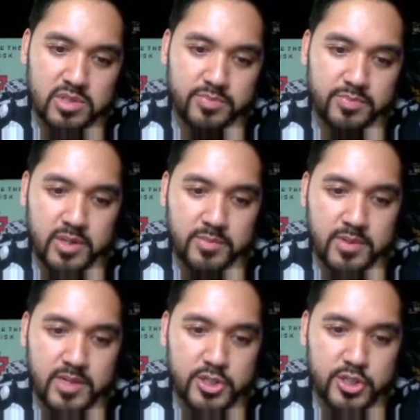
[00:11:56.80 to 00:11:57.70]
pretty
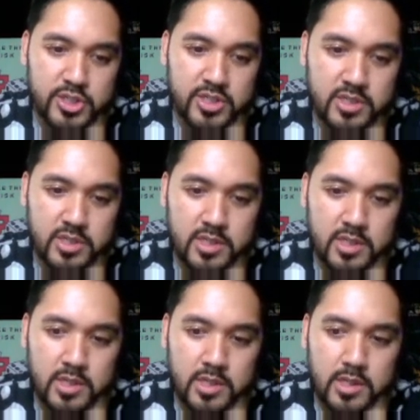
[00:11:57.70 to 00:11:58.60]
much
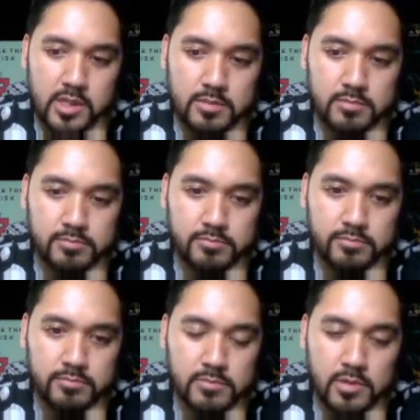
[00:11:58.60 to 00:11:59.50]

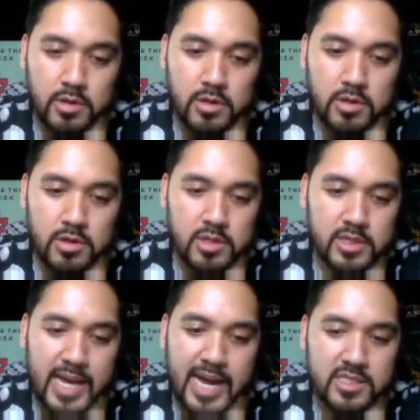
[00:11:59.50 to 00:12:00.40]
all
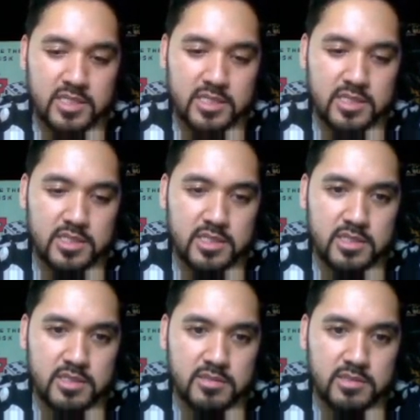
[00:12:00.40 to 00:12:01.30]
gases.
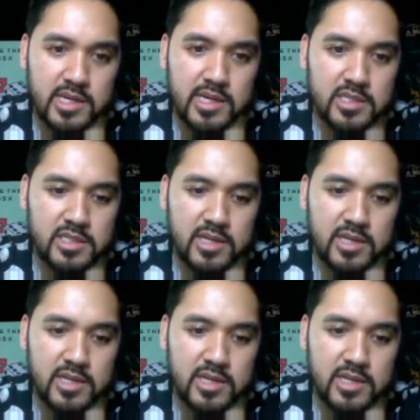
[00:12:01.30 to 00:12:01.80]
Yeah, it's like